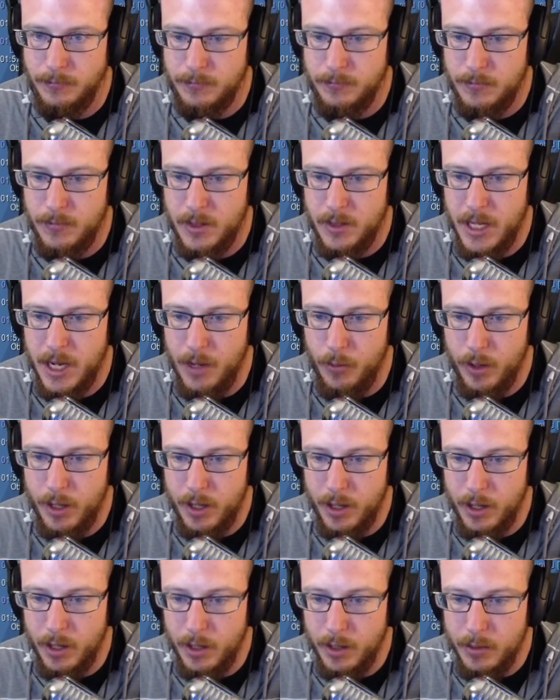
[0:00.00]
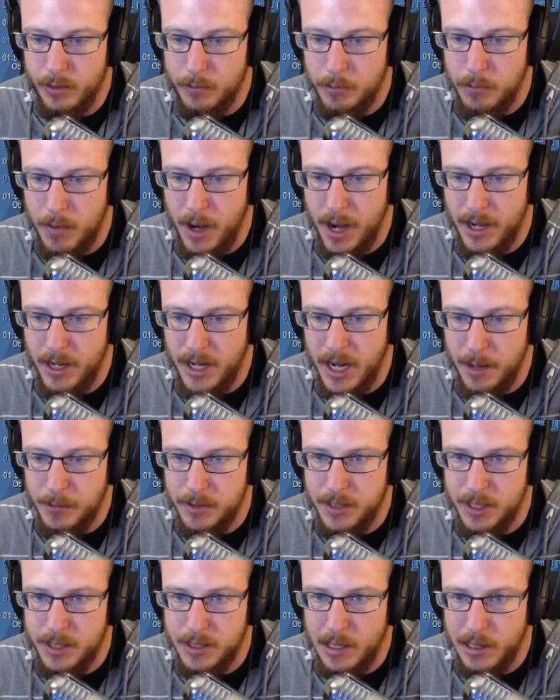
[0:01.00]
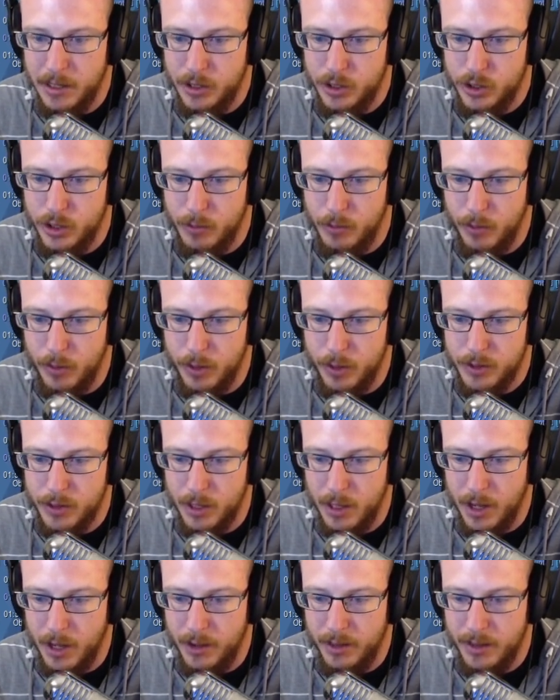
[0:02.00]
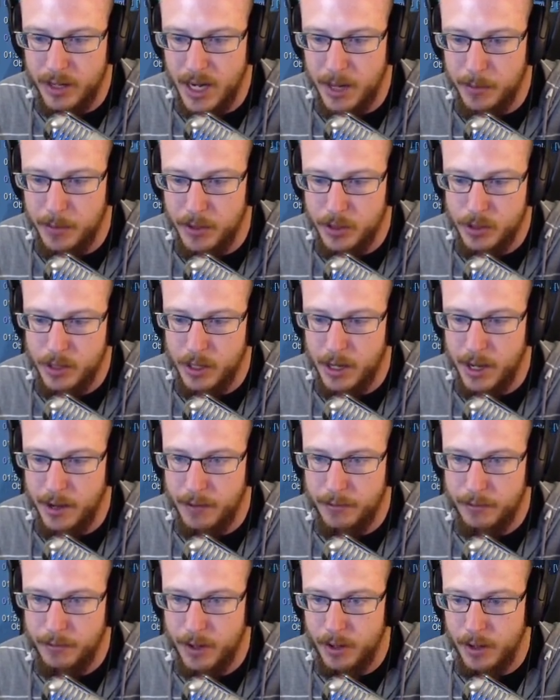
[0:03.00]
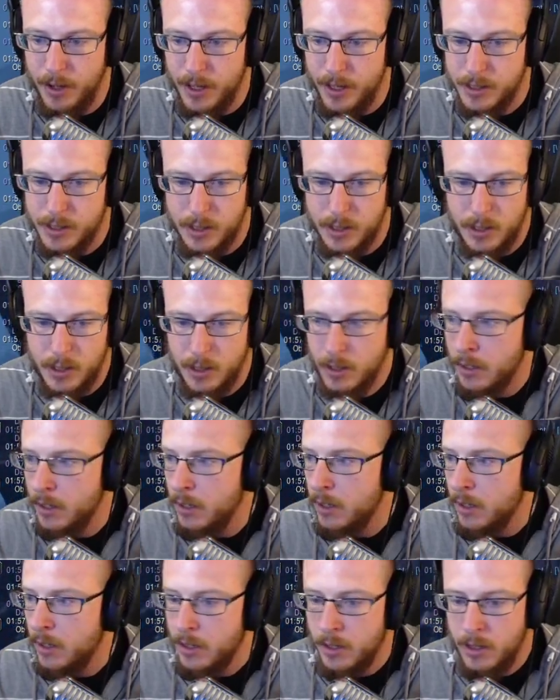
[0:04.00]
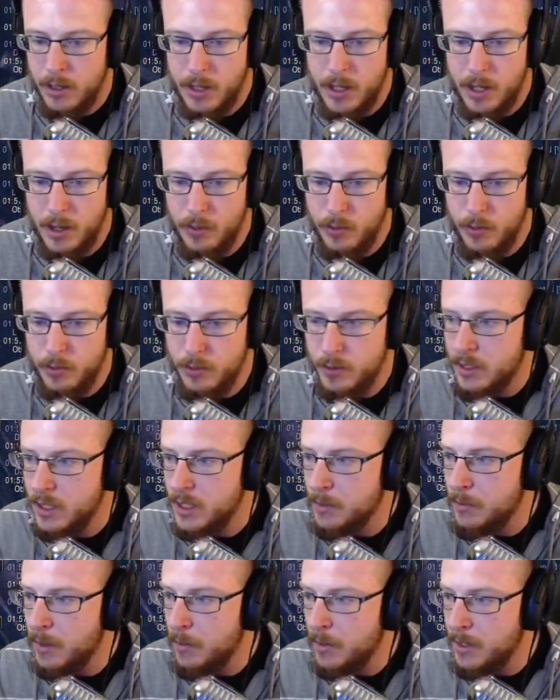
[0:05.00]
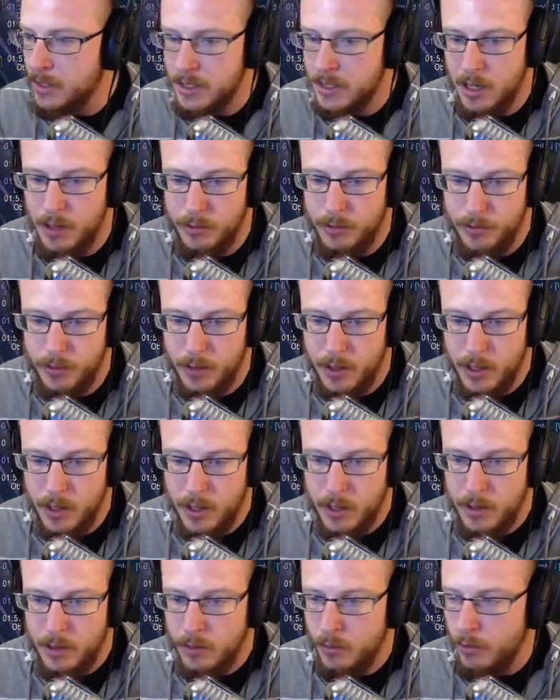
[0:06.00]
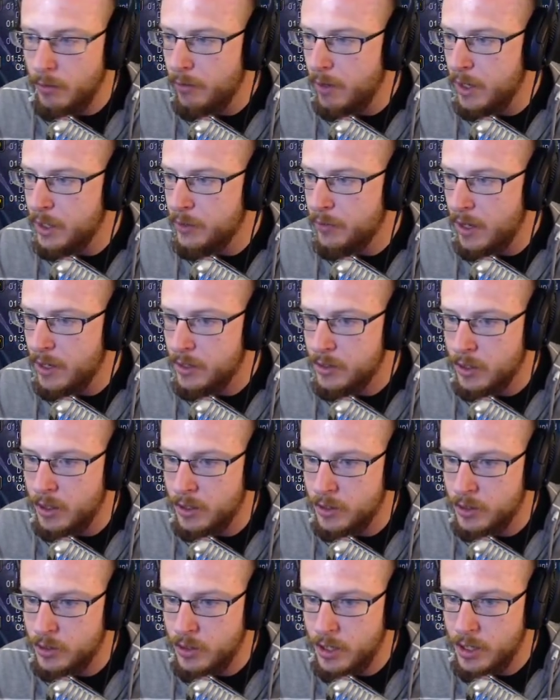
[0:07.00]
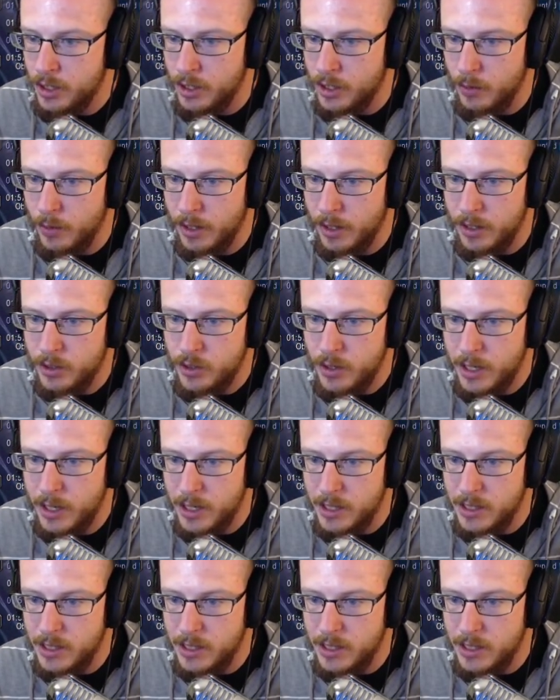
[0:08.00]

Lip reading: Okay, we're gonna mind games this. That should reduce a lot of the damage. Yeah, very nice. Okay, dispel myself. Refresh Foster's concentration and quickly drink. Is he